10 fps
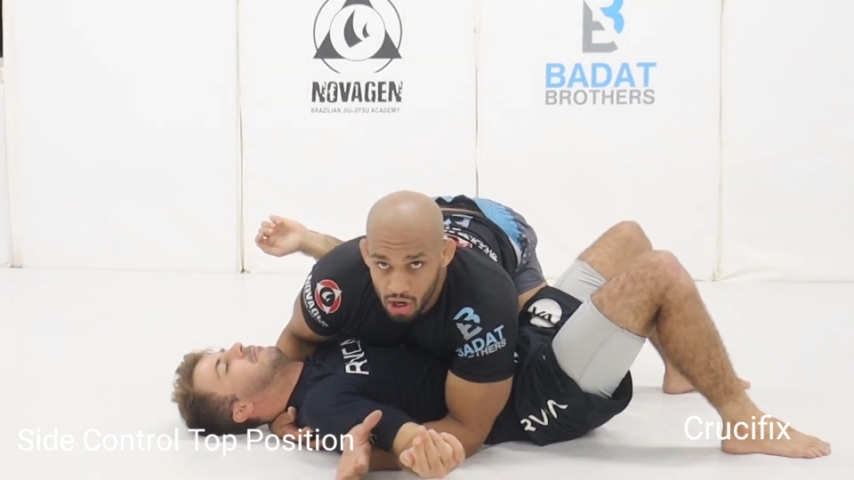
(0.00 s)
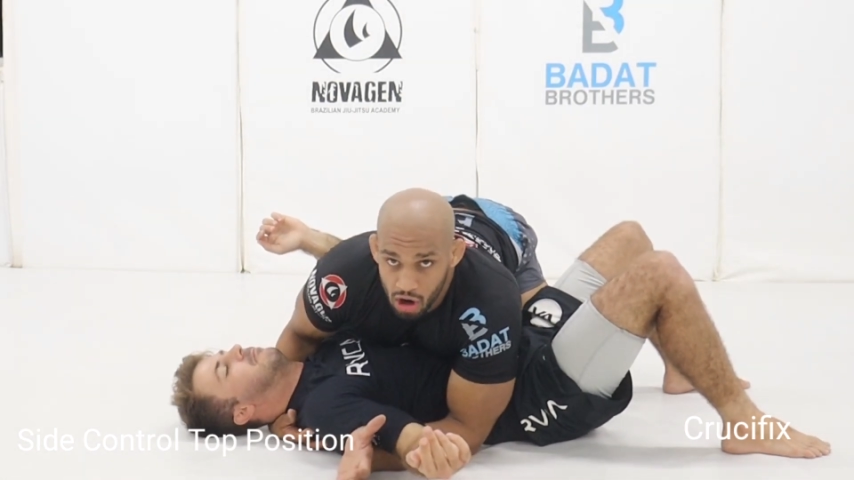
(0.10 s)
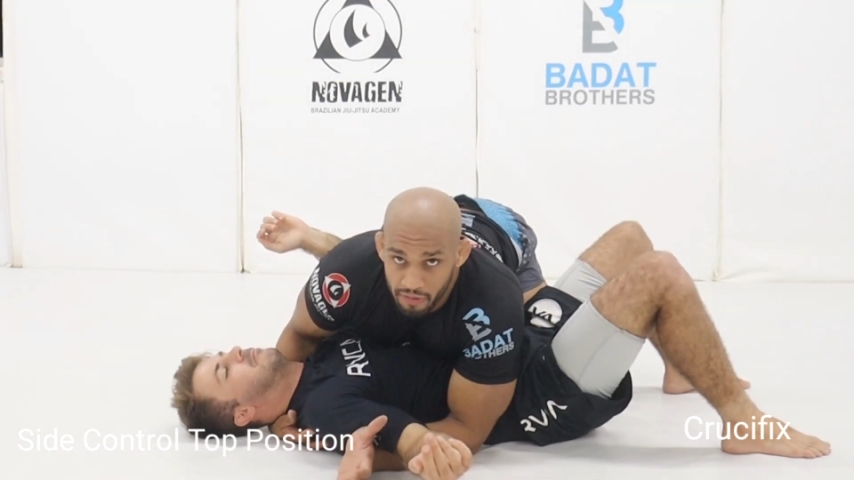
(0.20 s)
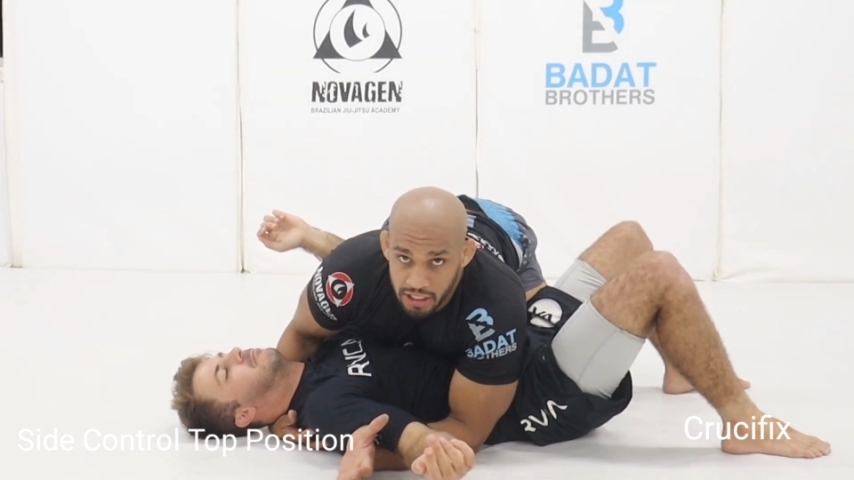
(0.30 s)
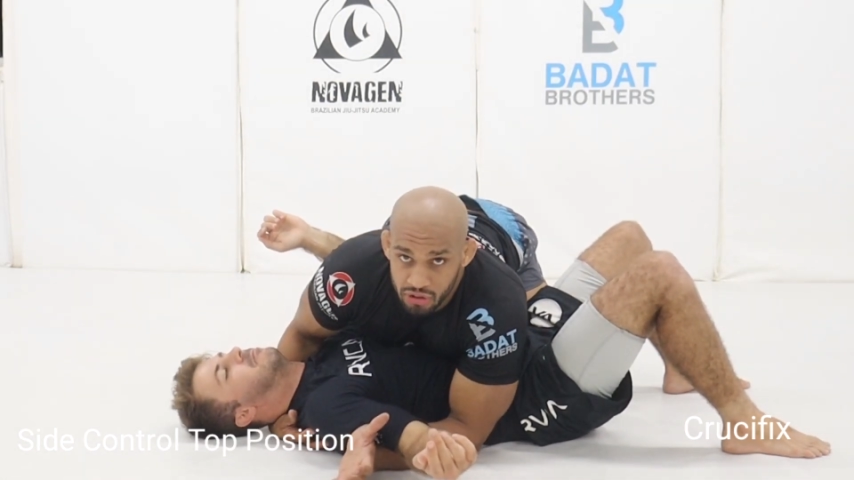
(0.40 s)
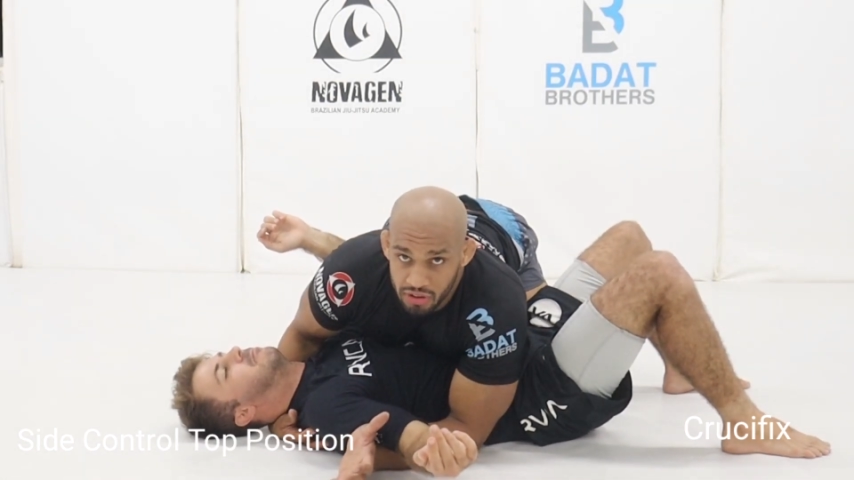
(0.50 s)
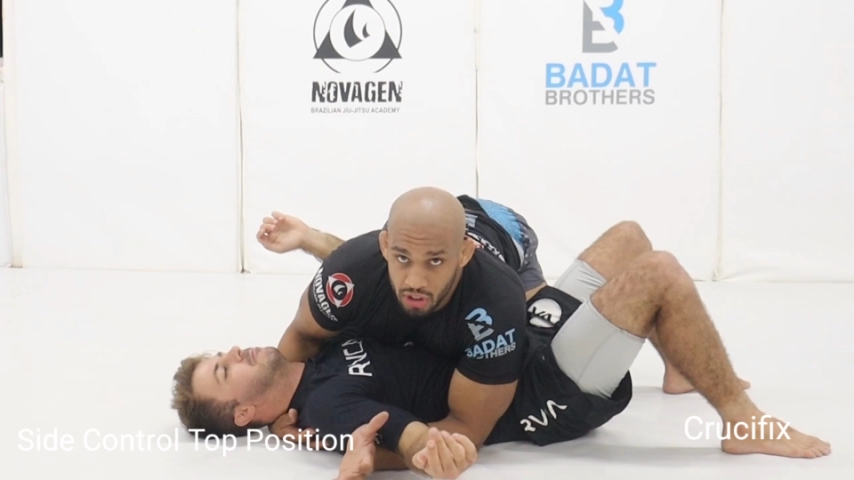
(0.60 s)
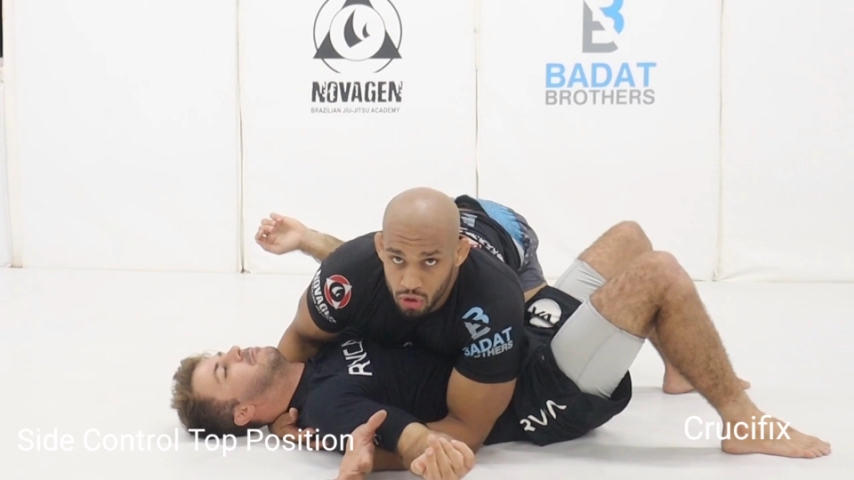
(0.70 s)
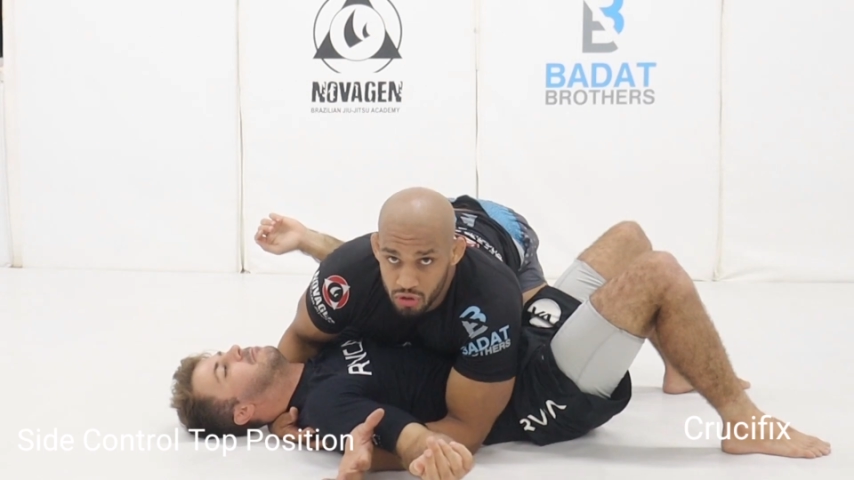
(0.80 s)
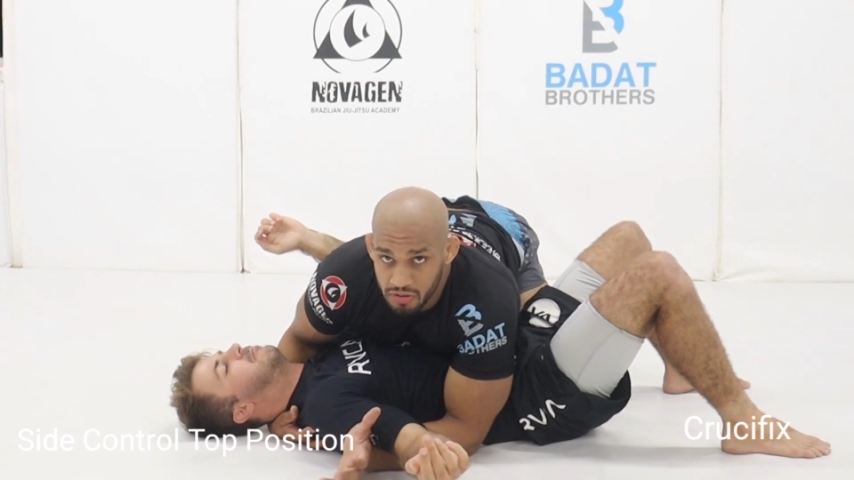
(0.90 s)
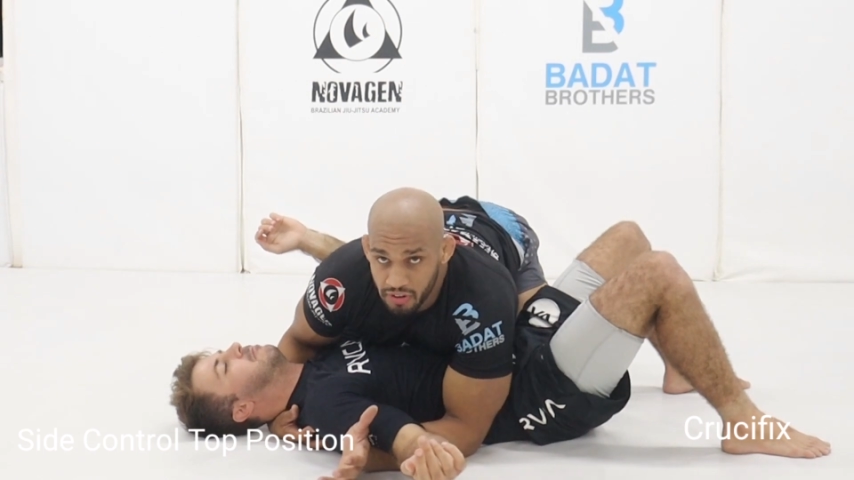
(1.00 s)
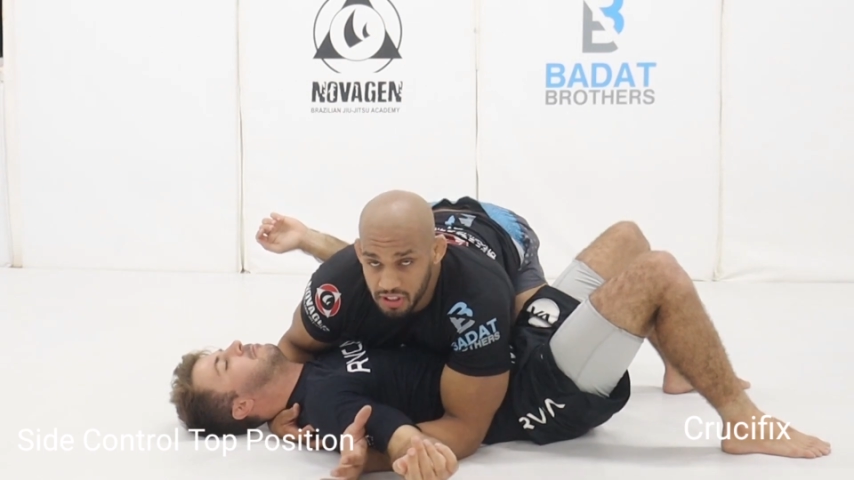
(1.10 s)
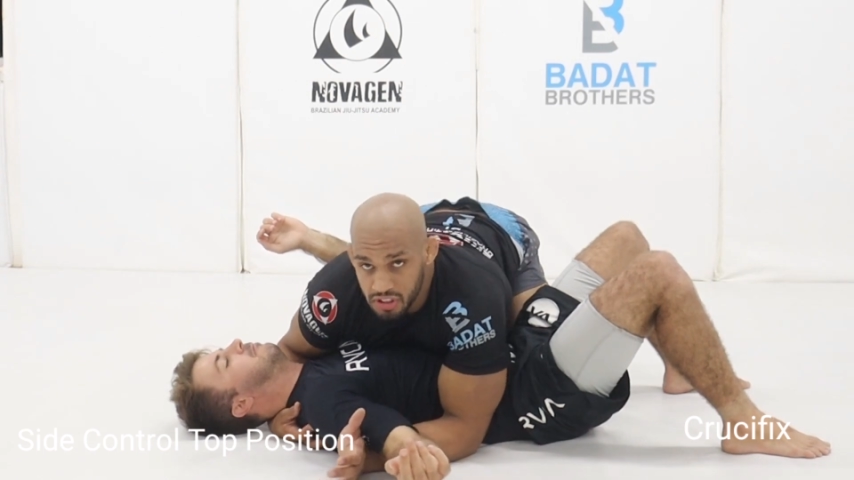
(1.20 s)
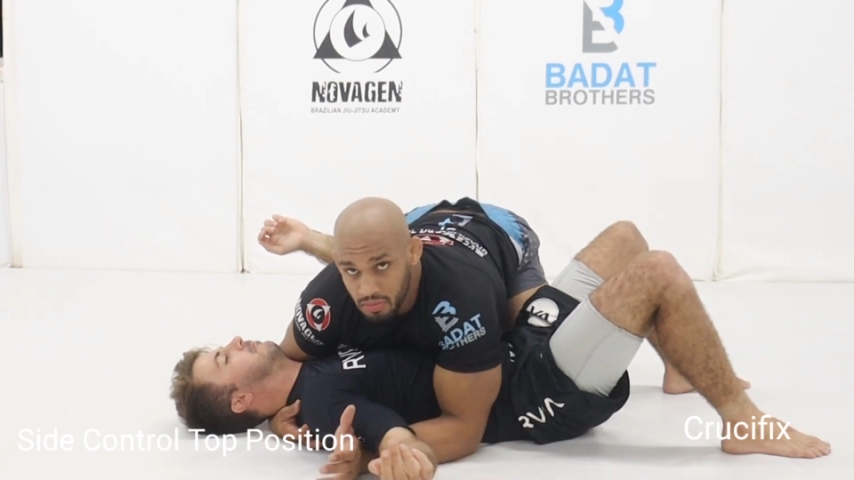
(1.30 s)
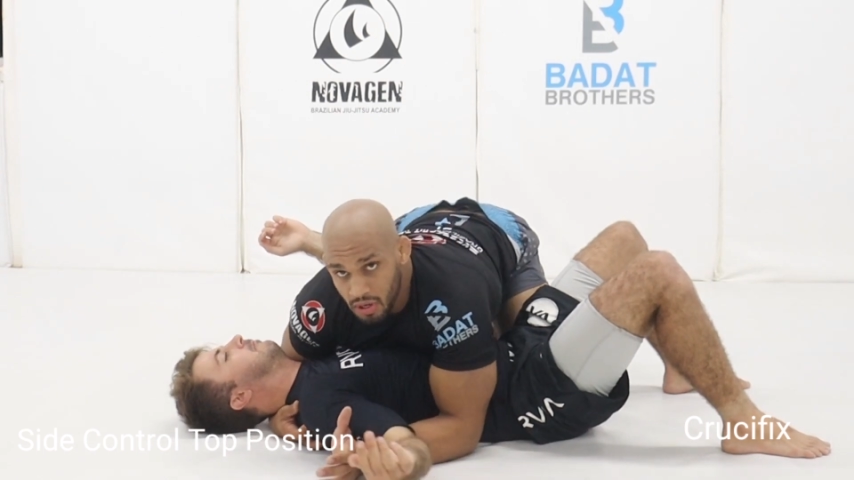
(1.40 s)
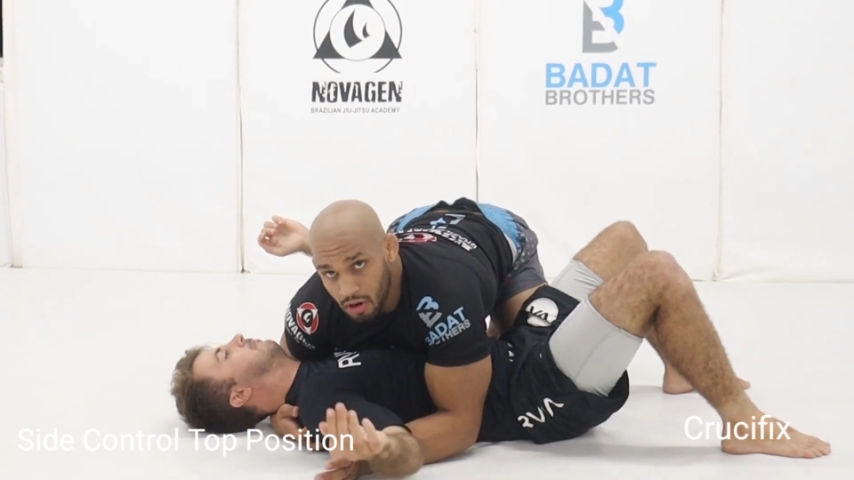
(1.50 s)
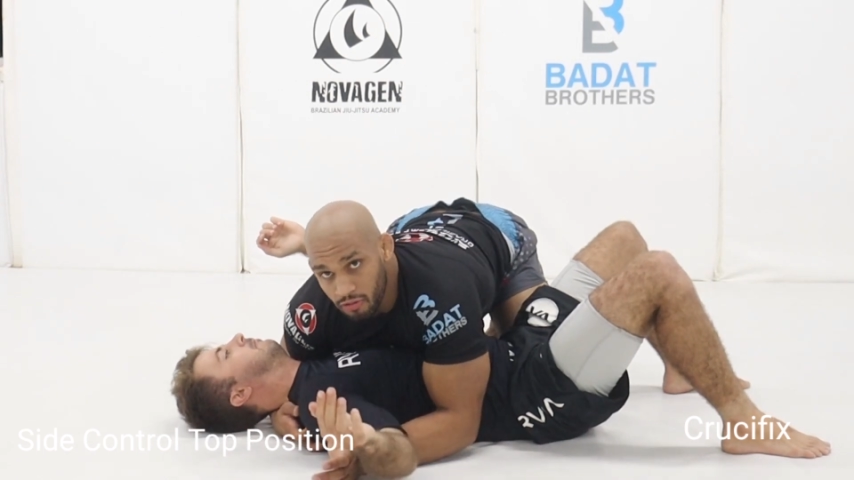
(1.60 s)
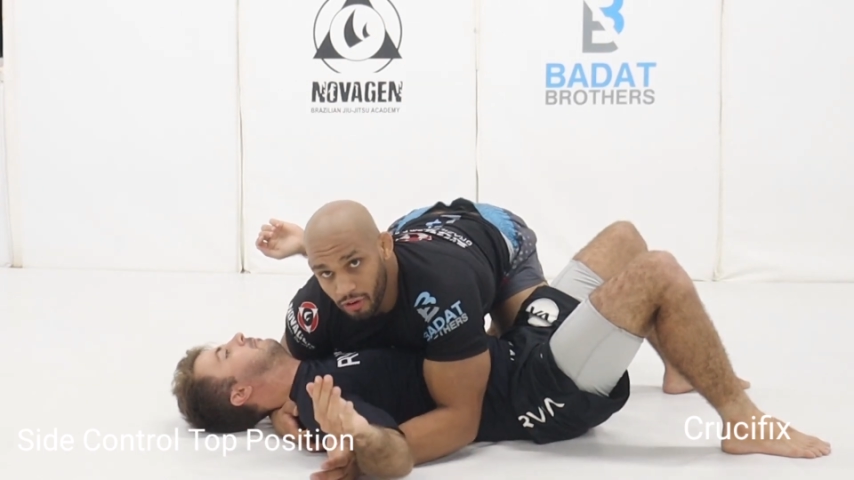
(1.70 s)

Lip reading: of entering the crucifix.